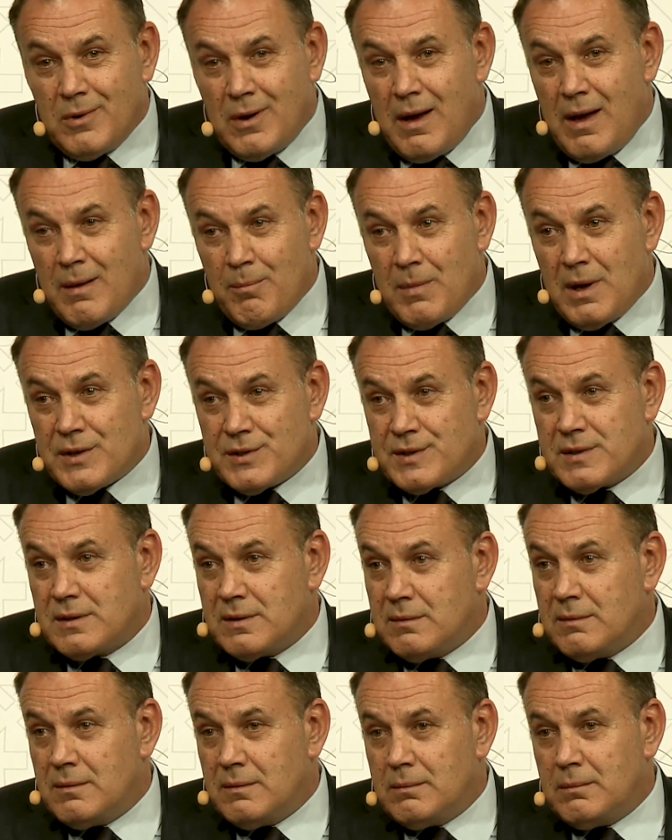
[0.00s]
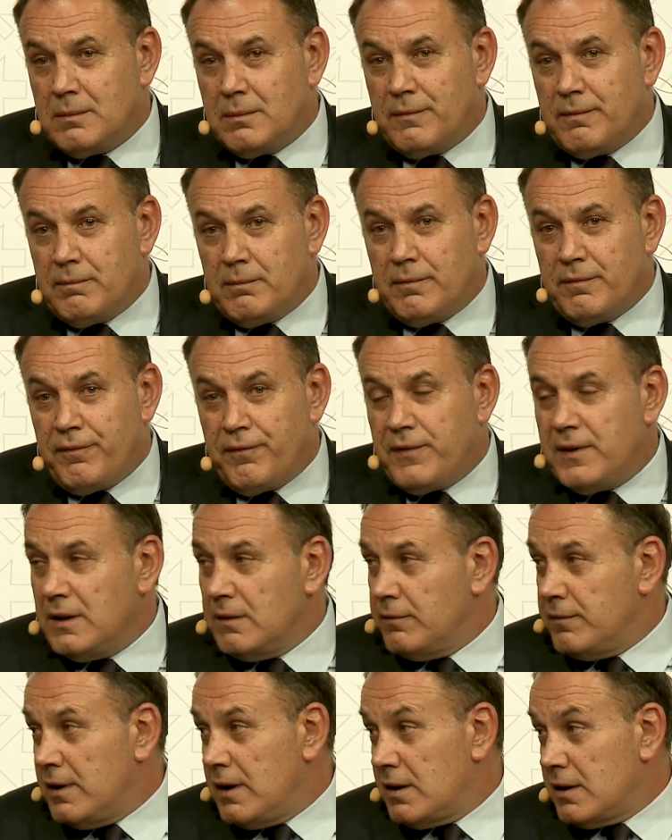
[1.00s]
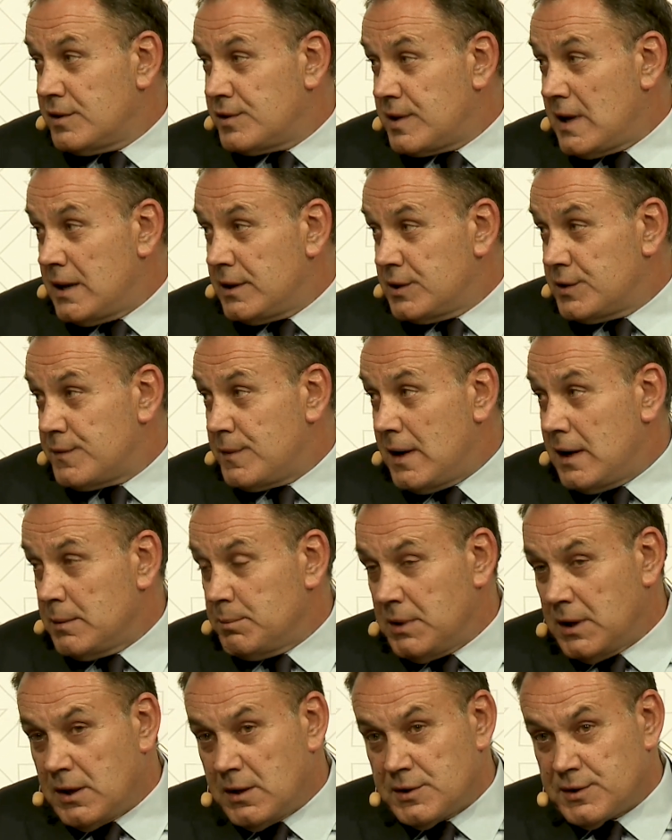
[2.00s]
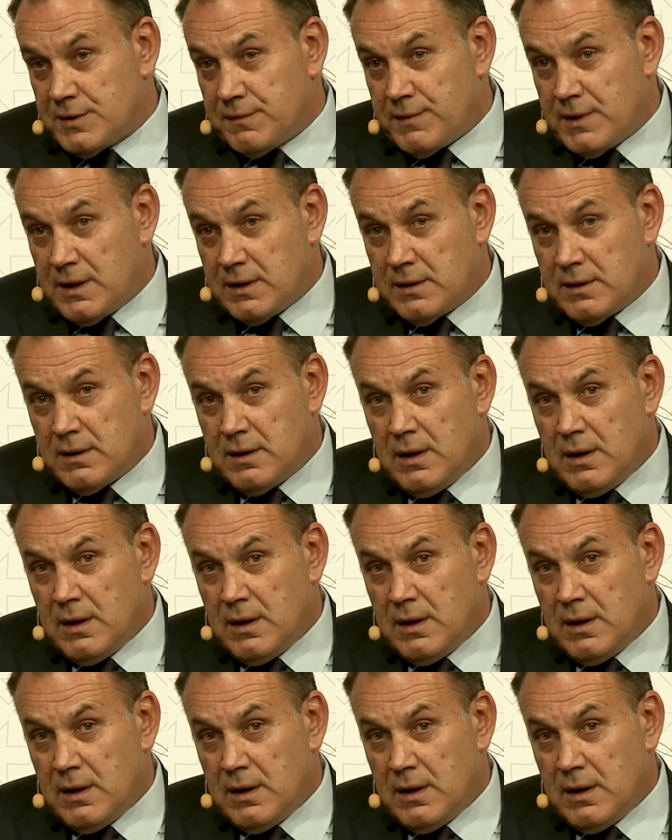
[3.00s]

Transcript: I must feel very satisfied because of that.